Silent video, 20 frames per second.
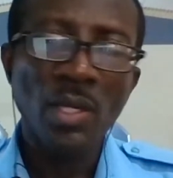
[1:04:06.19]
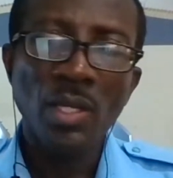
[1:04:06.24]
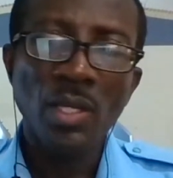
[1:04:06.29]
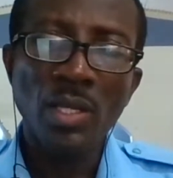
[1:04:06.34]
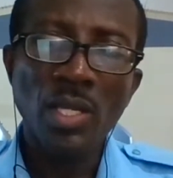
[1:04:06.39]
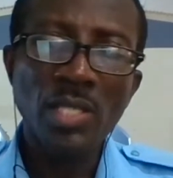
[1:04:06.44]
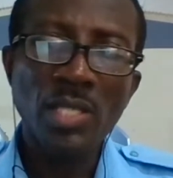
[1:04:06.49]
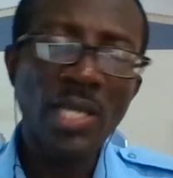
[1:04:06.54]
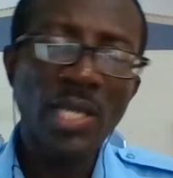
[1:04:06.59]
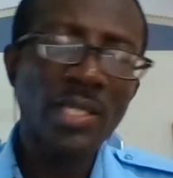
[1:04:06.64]

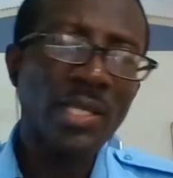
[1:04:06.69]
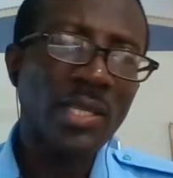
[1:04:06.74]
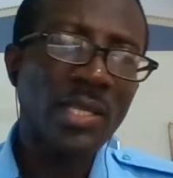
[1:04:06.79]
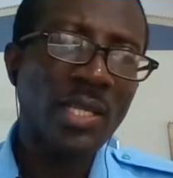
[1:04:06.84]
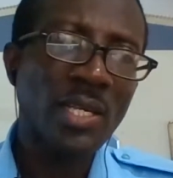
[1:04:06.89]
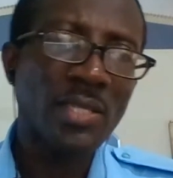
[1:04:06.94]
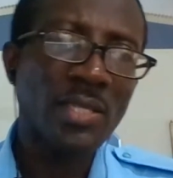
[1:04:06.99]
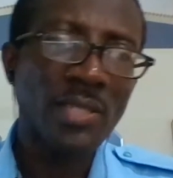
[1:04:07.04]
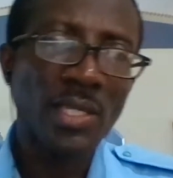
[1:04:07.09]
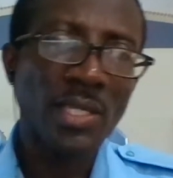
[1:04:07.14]
These are the
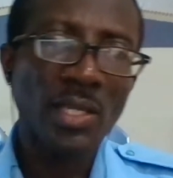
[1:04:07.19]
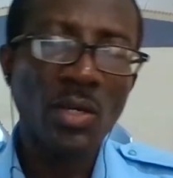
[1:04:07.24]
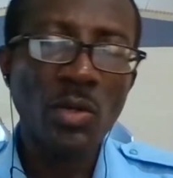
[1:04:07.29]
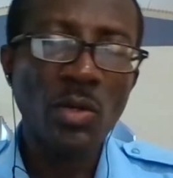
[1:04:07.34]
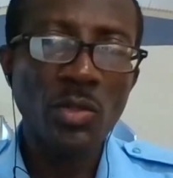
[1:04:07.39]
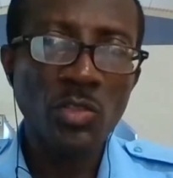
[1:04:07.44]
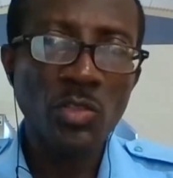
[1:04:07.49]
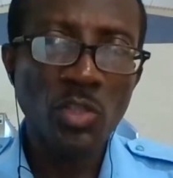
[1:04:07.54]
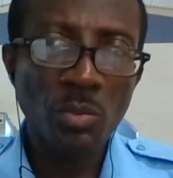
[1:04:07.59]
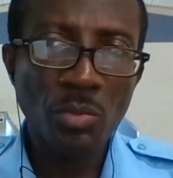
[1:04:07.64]
things that are
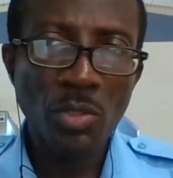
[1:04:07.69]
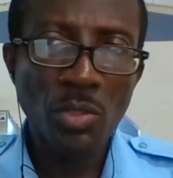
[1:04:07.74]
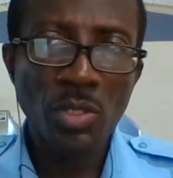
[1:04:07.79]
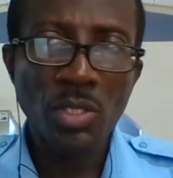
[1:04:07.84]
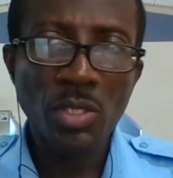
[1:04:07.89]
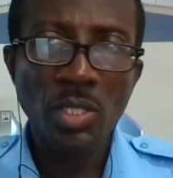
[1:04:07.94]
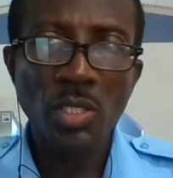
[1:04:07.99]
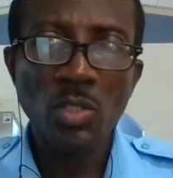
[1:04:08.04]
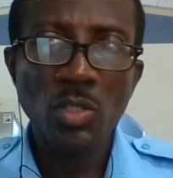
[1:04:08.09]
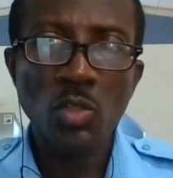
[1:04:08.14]

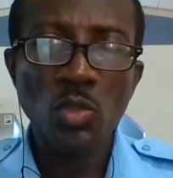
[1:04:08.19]
contributing